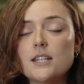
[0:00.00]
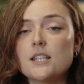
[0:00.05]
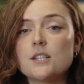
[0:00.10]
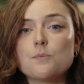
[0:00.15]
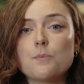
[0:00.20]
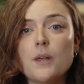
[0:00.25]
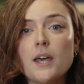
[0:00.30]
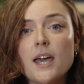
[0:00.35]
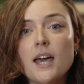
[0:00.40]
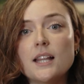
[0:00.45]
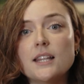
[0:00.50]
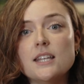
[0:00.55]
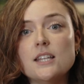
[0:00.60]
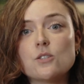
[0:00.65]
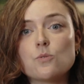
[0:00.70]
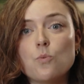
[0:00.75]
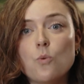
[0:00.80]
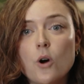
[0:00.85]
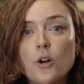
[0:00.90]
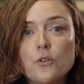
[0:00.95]
display at
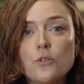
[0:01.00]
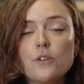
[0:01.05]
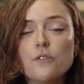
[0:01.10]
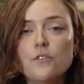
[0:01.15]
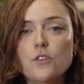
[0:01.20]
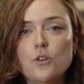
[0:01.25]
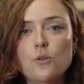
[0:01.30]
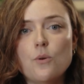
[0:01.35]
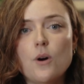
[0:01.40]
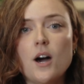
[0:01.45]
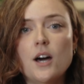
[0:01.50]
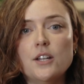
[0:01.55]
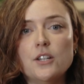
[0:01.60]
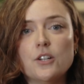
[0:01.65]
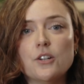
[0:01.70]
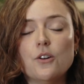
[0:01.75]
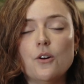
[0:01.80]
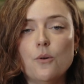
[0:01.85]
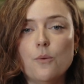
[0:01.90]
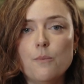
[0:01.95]
least one review on
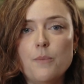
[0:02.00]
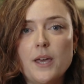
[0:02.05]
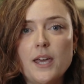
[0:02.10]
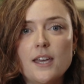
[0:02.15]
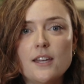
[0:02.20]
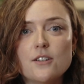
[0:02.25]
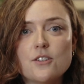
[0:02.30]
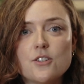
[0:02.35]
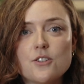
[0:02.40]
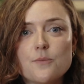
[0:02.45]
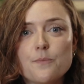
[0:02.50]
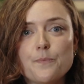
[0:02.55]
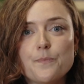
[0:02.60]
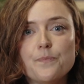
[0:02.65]
your homepage.